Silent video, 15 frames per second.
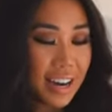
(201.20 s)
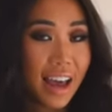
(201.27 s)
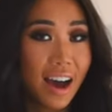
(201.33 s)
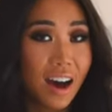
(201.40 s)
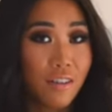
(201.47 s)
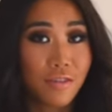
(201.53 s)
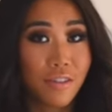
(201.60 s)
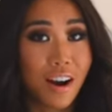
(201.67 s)

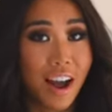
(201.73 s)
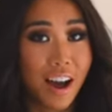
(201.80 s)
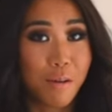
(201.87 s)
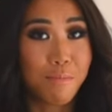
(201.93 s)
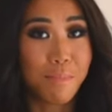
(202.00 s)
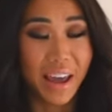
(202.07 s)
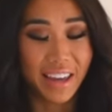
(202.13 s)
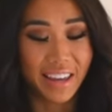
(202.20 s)
now for
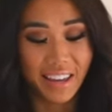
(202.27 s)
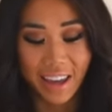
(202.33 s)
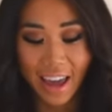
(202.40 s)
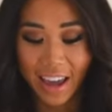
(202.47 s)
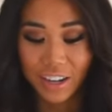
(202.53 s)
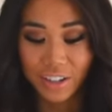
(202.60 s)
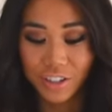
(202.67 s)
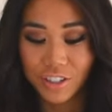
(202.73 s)
our baking
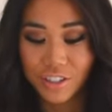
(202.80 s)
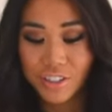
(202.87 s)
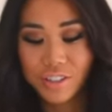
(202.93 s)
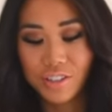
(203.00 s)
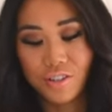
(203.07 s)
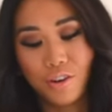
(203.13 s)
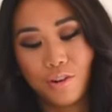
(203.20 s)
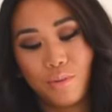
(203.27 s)
agents.
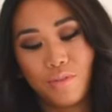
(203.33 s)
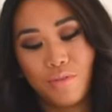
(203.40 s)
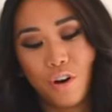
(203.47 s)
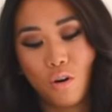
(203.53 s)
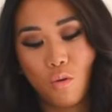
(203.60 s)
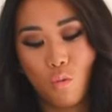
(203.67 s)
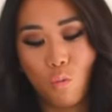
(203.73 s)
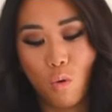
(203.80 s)
So we've
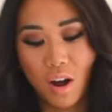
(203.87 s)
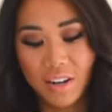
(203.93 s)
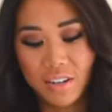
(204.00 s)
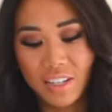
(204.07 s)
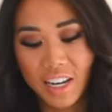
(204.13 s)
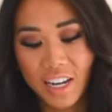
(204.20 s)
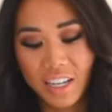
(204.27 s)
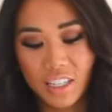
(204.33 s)
got
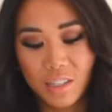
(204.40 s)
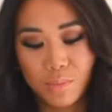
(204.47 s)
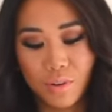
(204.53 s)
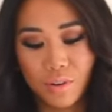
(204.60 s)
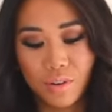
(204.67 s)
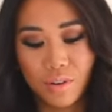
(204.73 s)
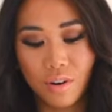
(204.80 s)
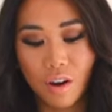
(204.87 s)
one
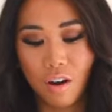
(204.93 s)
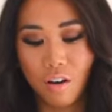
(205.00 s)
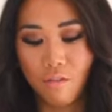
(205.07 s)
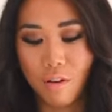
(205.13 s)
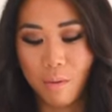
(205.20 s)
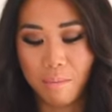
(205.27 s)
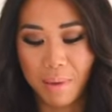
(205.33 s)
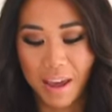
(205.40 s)
teaspoon
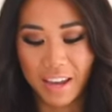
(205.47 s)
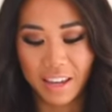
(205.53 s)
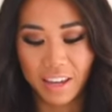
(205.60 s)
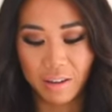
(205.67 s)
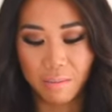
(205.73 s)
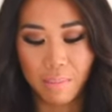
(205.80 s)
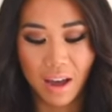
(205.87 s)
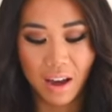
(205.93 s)
of
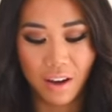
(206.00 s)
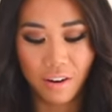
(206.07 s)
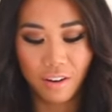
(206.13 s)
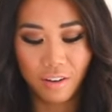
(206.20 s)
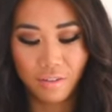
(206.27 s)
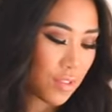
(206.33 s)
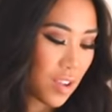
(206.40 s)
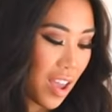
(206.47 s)
baking
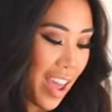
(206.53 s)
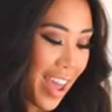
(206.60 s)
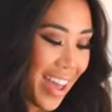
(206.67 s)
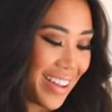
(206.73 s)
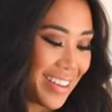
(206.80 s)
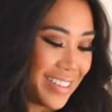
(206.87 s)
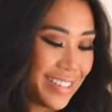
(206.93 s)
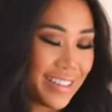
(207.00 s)
powder
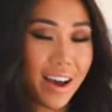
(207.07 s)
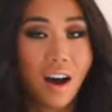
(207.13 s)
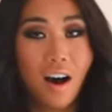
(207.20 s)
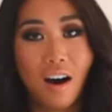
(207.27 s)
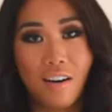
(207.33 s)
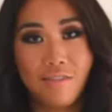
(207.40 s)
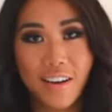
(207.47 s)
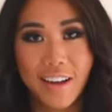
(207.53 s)
and
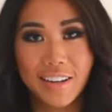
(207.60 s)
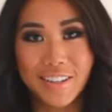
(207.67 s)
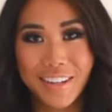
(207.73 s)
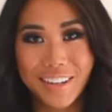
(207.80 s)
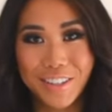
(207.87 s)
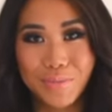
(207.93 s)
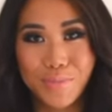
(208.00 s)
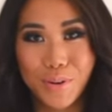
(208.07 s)
half a
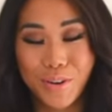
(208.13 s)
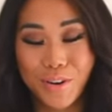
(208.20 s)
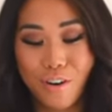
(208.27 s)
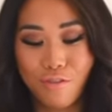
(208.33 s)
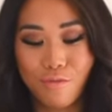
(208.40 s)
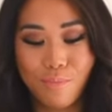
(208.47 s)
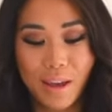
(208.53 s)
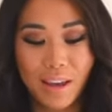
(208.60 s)
teaspoon
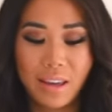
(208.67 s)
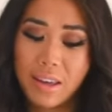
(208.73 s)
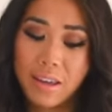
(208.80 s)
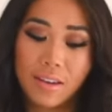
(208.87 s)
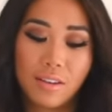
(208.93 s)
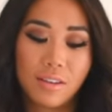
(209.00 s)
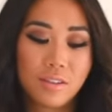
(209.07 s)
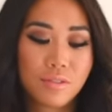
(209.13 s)
of
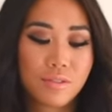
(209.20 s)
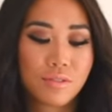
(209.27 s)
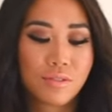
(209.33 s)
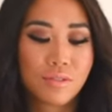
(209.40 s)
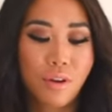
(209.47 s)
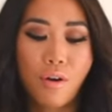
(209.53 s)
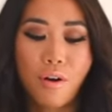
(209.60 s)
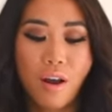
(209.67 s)
baking
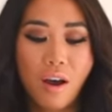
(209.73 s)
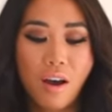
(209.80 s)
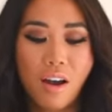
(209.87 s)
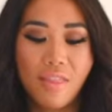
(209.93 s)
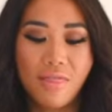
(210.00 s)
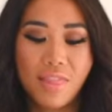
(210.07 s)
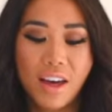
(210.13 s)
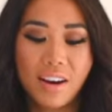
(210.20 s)
soda
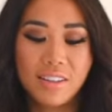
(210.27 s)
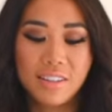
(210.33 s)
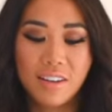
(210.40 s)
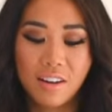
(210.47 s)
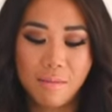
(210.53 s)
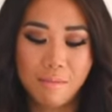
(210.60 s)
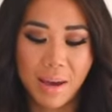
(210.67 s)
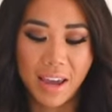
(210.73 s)
and that is
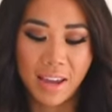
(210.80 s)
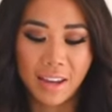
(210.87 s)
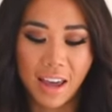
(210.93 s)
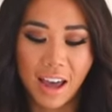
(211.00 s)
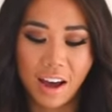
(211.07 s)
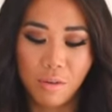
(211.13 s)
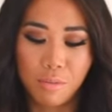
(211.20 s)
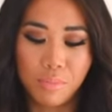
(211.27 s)
going to make
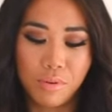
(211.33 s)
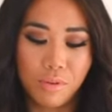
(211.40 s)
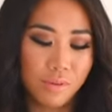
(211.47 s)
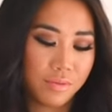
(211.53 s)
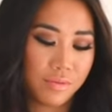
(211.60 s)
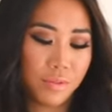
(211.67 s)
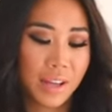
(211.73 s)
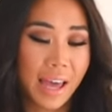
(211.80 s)
our
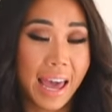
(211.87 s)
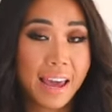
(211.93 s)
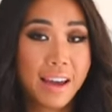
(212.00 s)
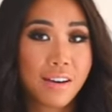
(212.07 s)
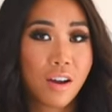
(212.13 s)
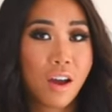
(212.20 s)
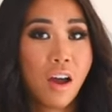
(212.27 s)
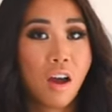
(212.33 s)
beautiful
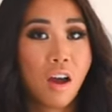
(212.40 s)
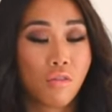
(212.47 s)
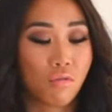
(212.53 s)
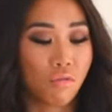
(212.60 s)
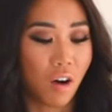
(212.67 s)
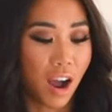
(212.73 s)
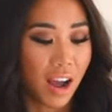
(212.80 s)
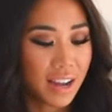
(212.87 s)
cake
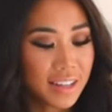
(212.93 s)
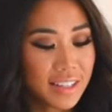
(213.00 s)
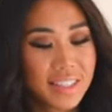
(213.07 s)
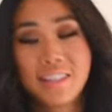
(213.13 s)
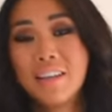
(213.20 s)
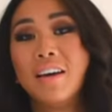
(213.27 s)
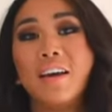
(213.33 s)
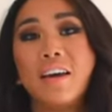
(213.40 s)

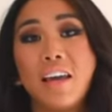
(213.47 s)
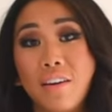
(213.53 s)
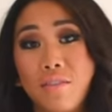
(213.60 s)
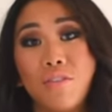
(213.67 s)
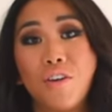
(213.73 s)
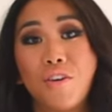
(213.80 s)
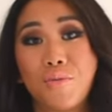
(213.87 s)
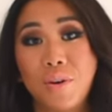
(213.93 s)
rise
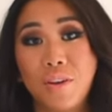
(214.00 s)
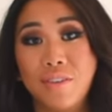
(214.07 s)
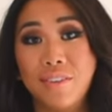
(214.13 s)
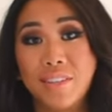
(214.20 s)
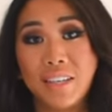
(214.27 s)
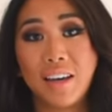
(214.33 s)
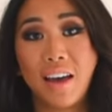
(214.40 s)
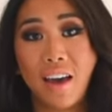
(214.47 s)
even though we're
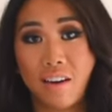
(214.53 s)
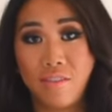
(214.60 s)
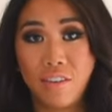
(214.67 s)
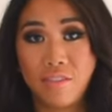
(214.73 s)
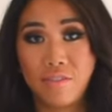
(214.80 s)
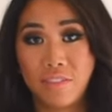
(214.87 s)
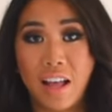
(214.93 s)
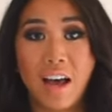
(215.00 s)
using a
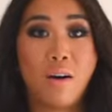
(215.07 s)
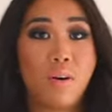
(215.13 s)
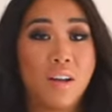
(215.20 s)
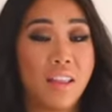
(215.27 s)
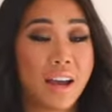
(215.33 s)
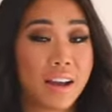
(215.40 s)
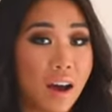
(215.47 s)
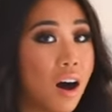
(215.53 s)
heavy flour
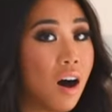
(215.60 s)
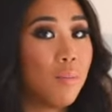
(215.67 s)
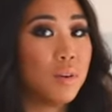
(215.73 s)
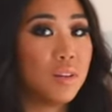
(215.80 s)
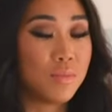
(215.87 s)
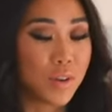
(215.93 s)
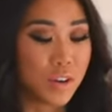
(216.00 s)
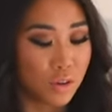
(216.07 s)
like
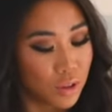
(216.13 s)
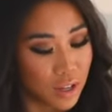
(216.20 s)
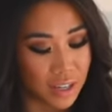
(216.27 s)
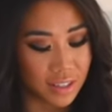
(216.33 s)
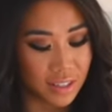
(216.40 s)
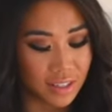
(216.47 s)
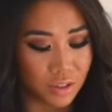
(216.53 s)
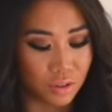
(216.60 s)
almond meal
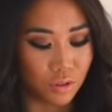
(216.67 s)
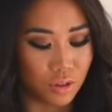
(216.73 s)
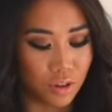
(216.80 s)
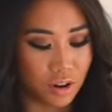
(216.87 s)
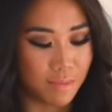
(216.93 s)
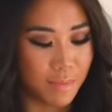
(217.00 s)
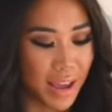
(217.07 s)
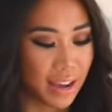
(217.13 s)
it's still
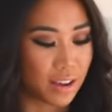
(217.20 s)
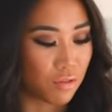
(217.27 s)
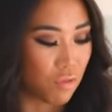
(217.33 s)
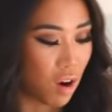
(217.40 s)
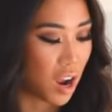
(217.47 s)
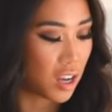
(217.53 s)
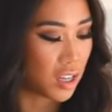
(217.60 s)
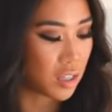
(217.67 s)
going to make it
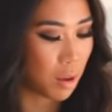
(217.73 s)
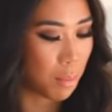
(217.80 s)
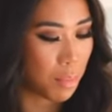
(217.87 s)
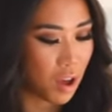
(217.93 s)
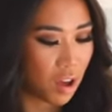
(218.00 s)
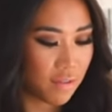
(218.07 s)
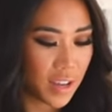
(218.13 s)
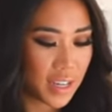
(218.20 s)
rise
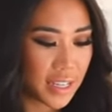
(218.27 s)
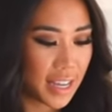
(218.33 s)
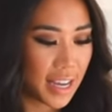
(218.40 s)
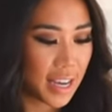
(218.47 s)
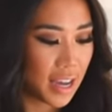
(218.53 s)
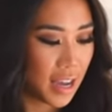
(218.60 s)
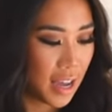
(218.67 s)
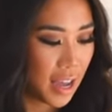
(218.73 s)

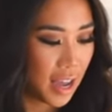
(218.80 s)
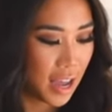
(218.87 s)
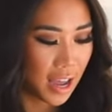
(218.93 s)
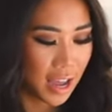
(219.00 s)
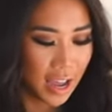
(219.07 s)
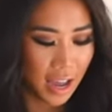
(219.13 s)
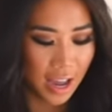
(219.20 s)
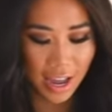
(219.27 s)
perfectly
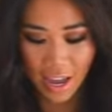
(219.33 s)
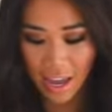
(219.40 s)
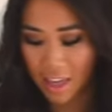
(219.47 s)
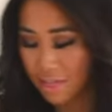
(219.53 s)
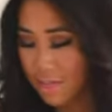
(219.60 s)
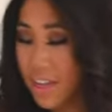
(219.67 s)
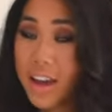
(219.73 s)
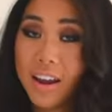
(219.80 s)

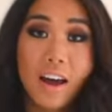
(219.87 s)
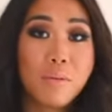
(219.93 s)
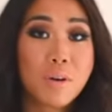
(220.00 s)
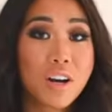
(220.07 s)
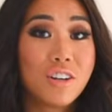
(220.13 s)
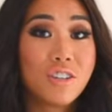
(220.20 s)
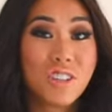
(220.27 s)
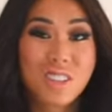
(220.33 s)
and then I'm
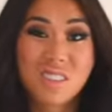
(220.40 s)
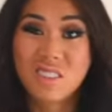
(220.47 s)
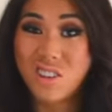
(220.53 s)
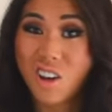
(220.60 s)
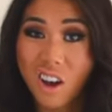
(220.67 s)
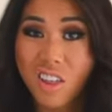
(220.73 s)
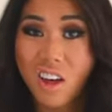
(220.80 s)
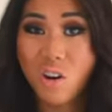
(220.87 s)
gonna just
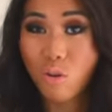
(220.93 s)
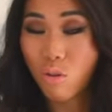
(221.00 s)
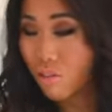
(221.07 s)
stir that all